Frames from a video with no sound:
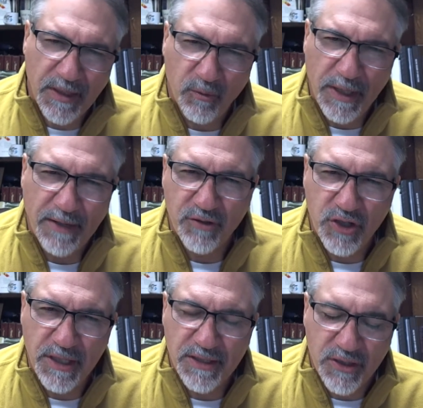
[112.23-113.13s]
we have
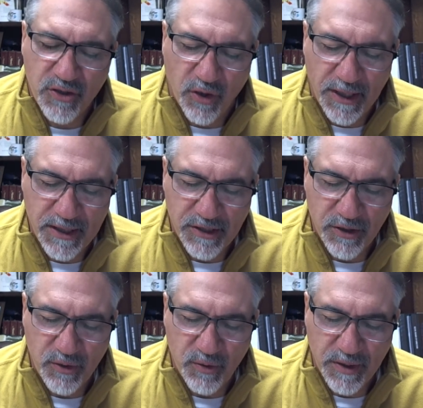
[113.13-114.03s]
Jesus Christ
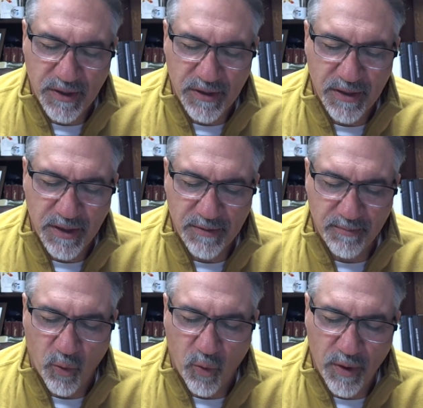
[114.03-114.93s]
who is, is
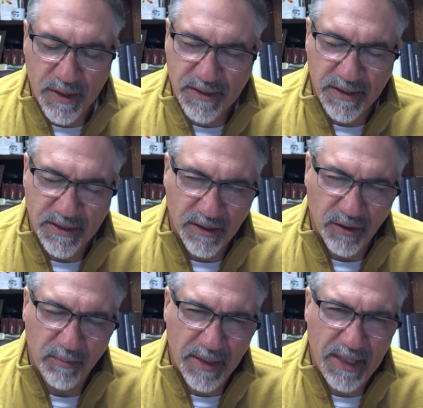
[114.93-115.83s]
born as this
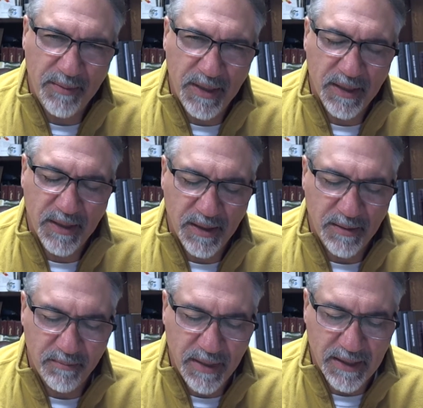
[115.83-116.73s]
little baby in,
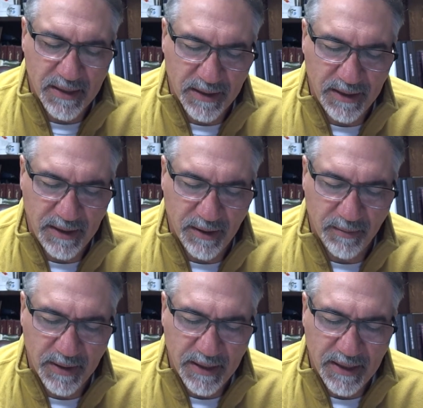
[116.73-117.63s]
in
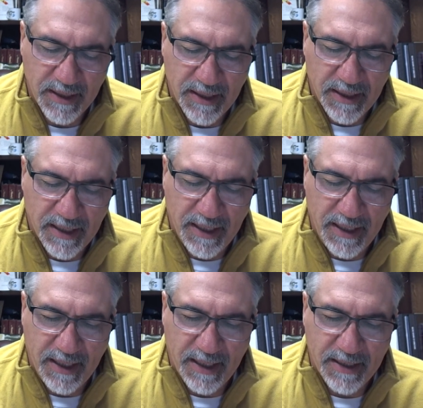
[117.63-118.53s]
Bethlehem.
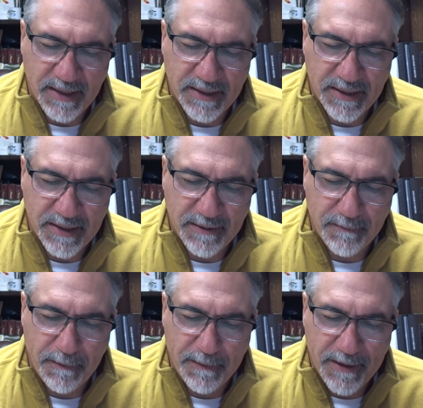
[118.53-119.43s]
And
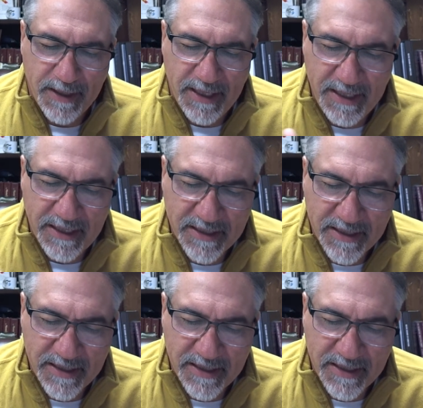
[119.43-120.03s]
he is